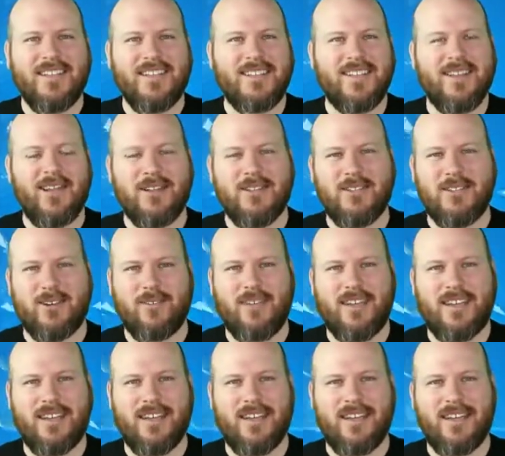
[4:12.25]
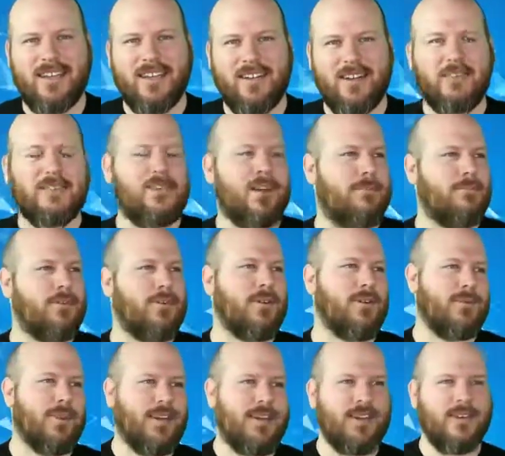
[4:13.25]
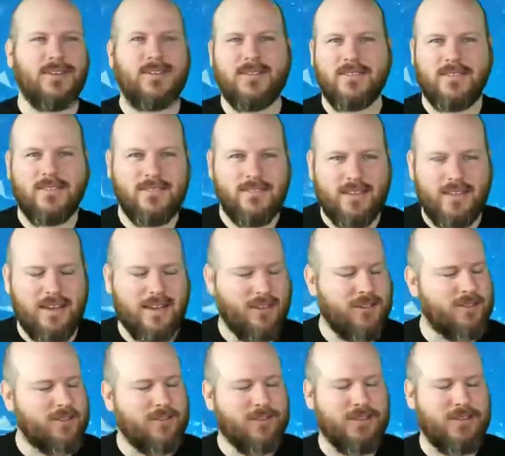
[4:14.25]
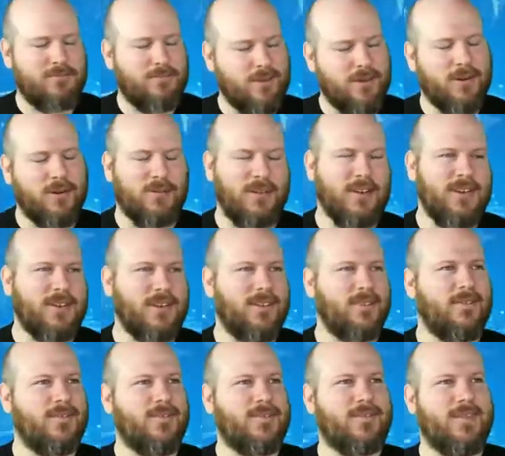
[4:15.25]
to Puerto Rico, not Costa Rica, Puerto Rico.